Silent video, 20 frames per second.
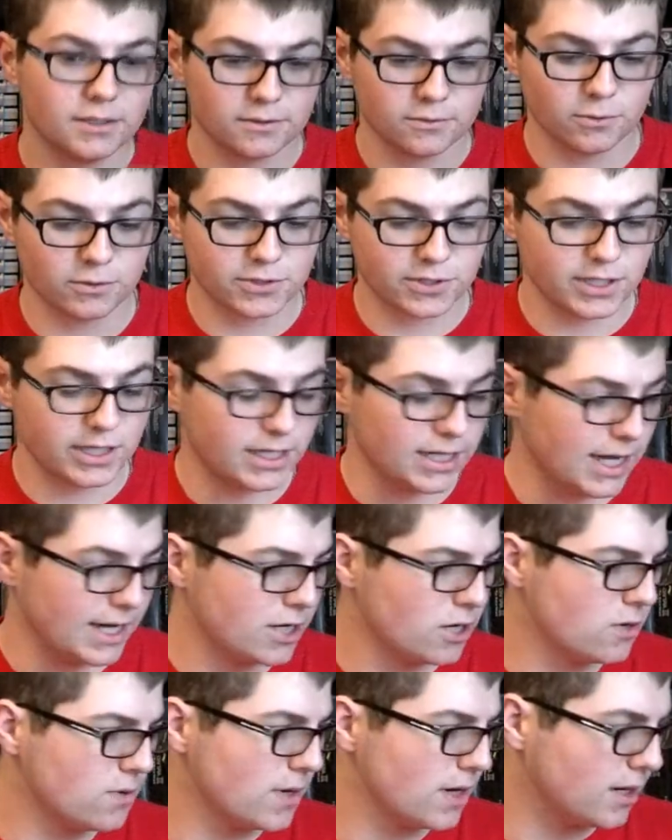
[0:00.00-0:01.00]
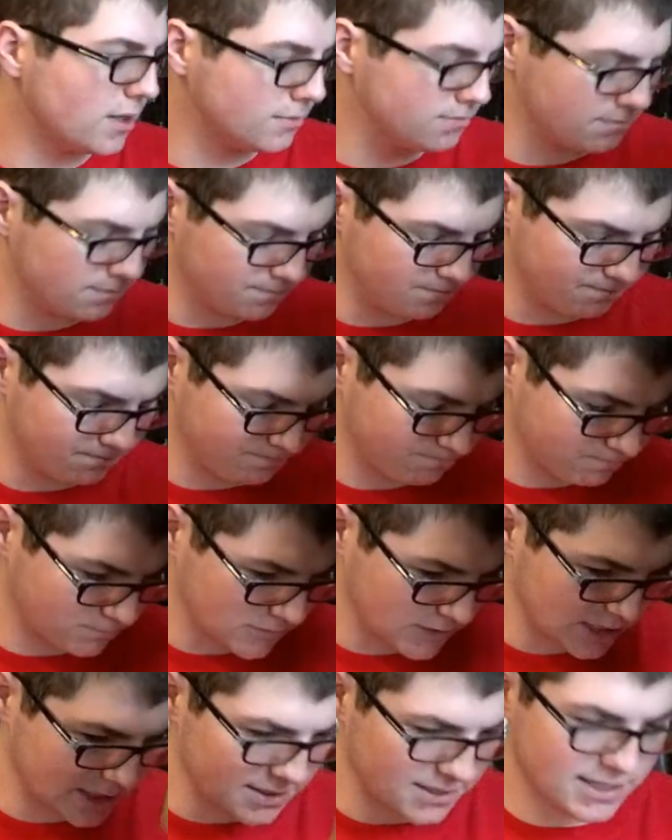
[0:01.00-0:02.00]
we'll see. I know,
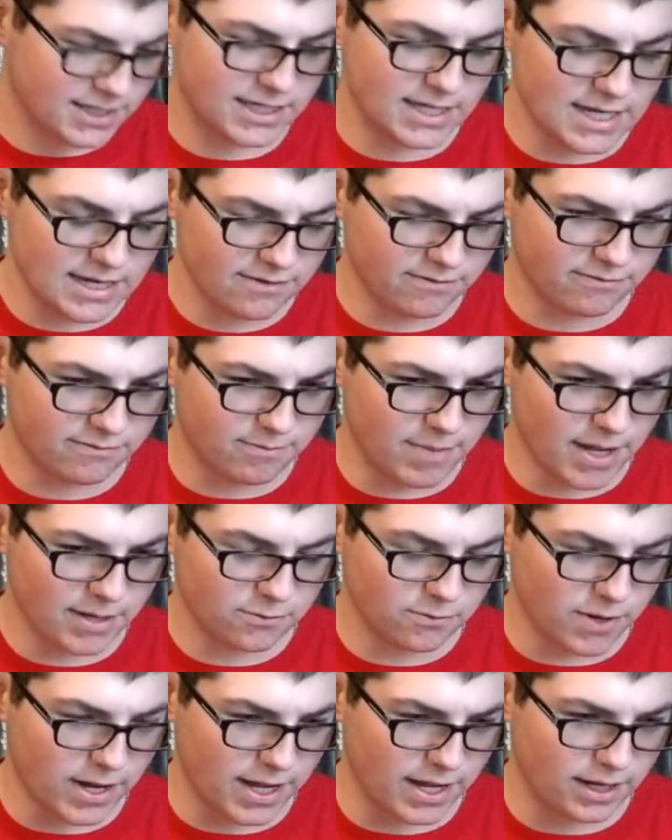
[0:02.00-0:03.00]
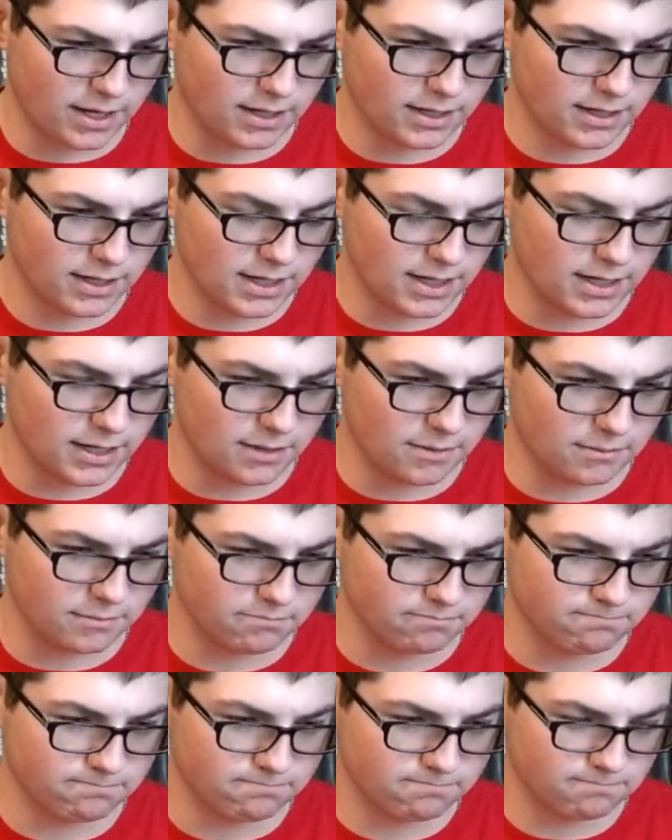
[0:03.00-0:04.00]
Steve Benway,
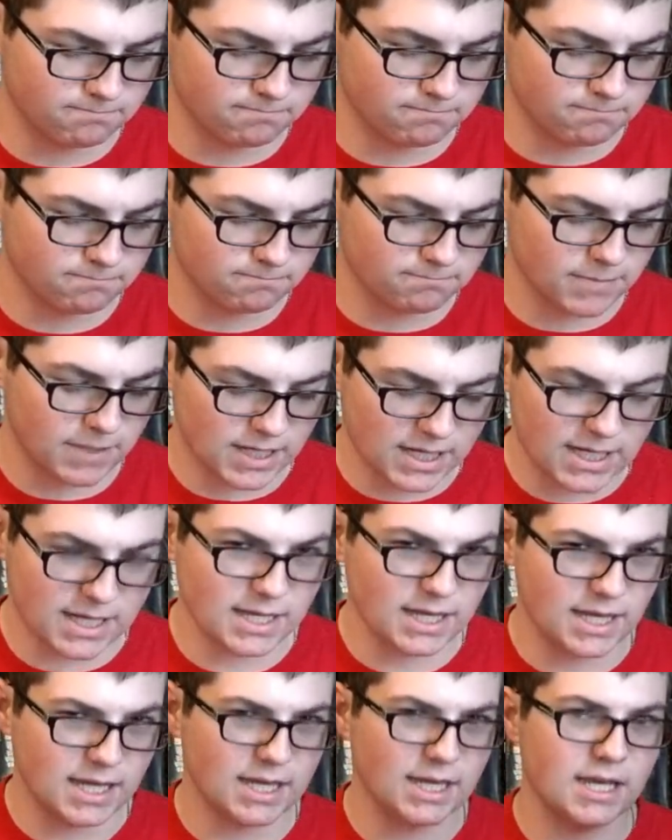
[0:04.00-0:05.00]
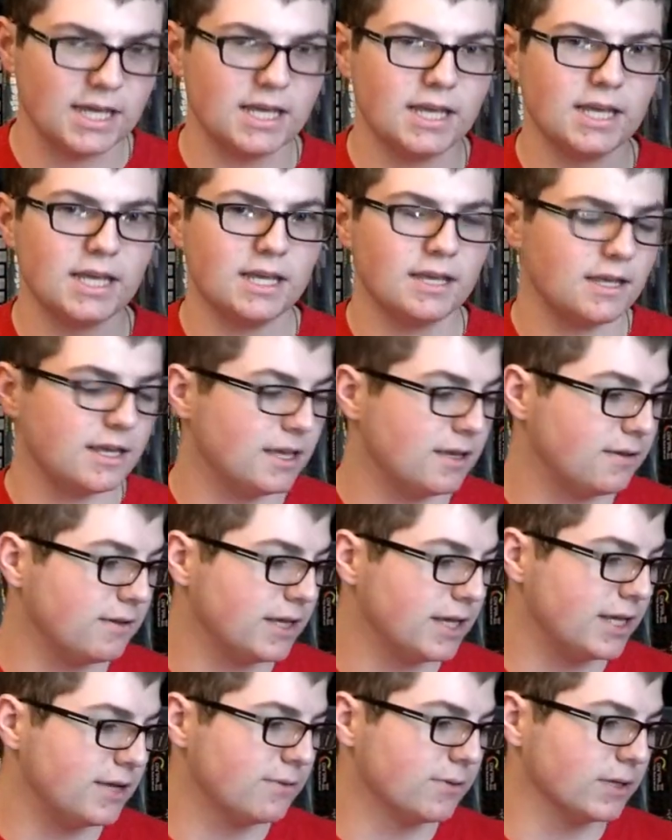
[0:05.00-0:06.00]
he
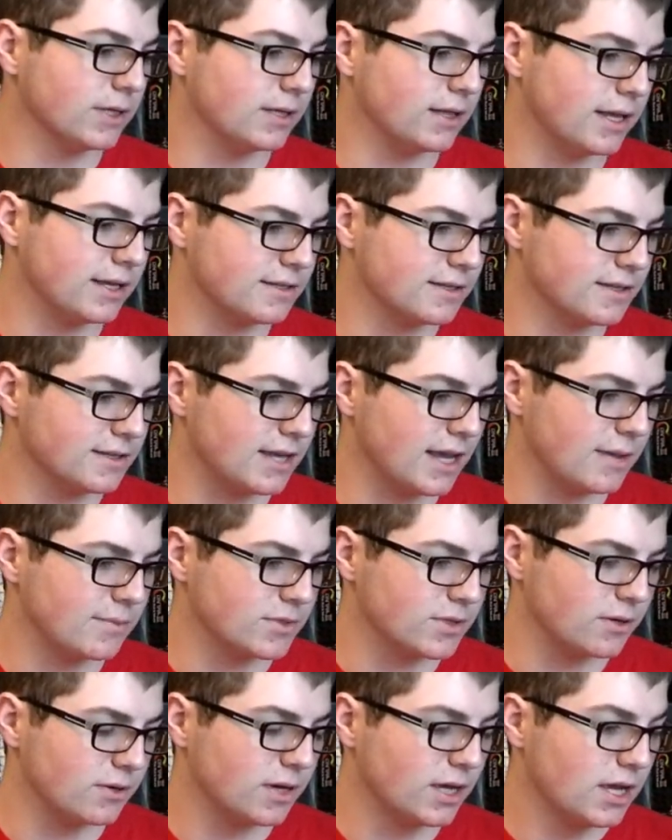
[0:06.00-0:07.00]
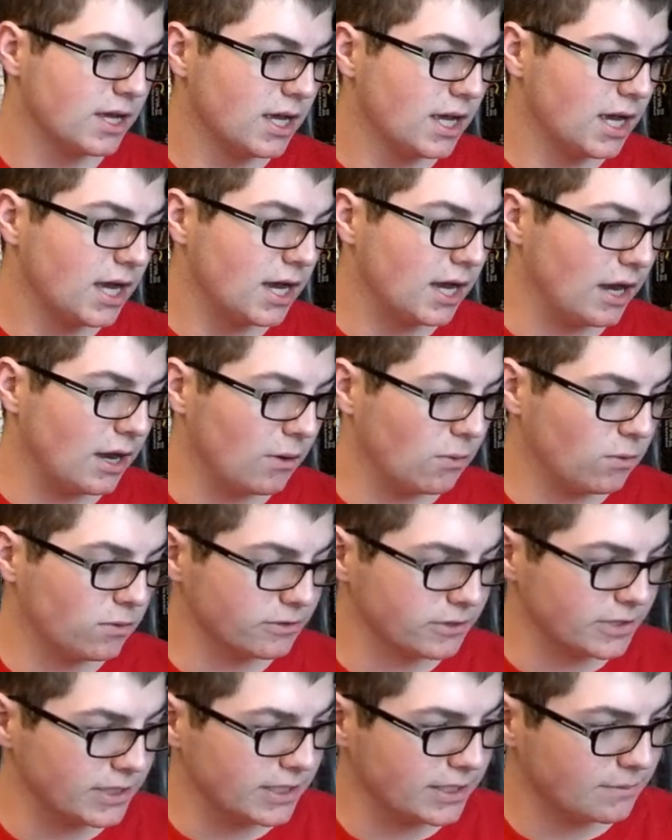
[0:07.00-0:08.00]
really likes this game, so, we'll
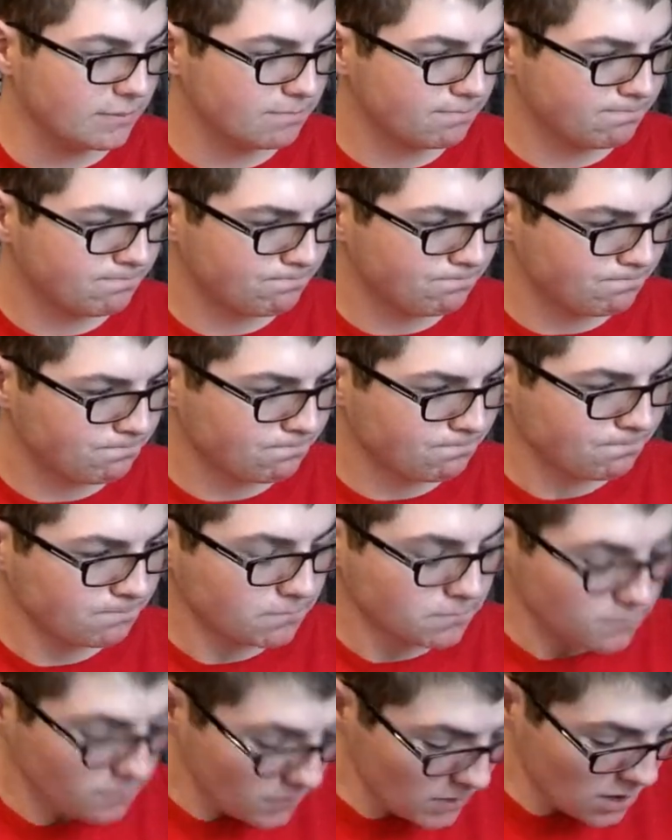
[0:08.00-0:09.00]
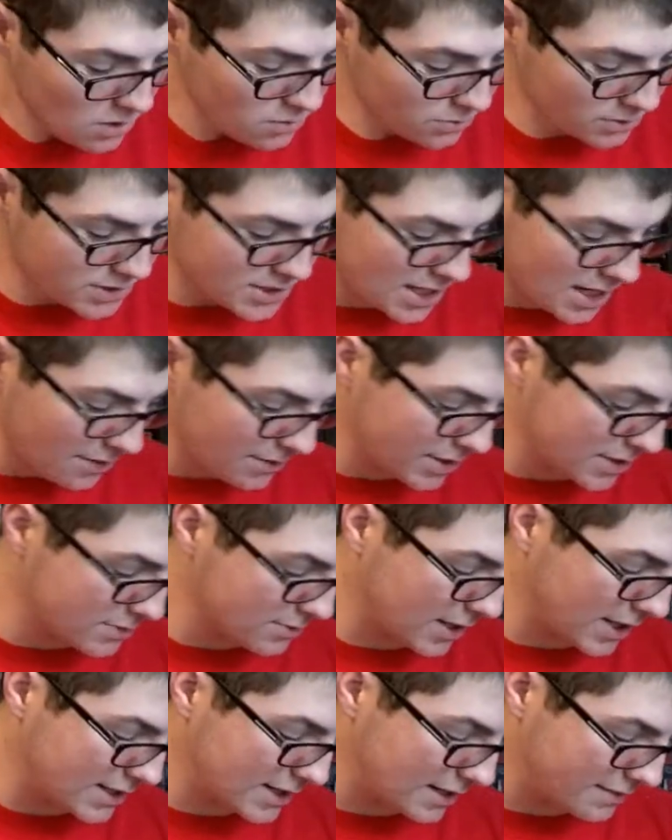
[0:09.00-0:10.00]
see. We'll see how it is
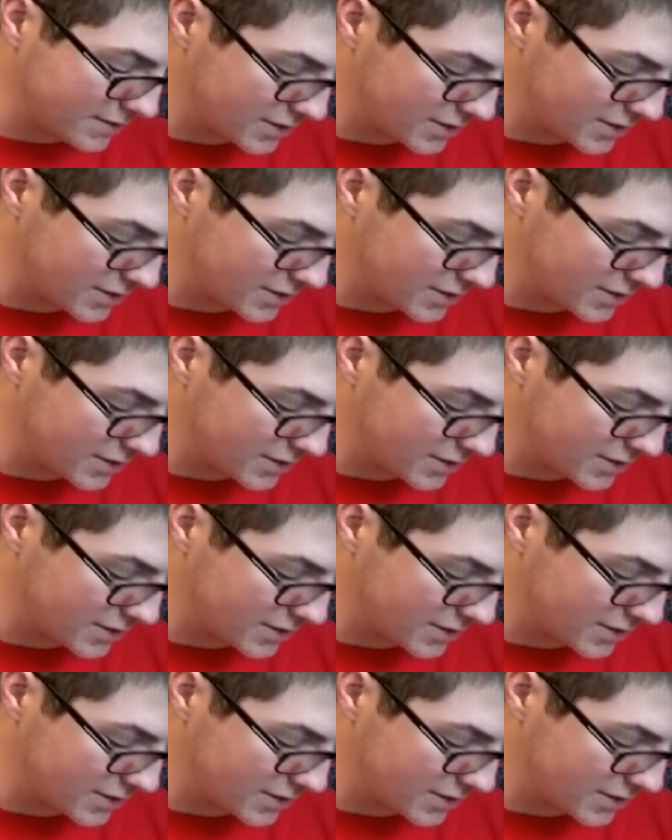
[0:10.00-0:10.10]
when I dive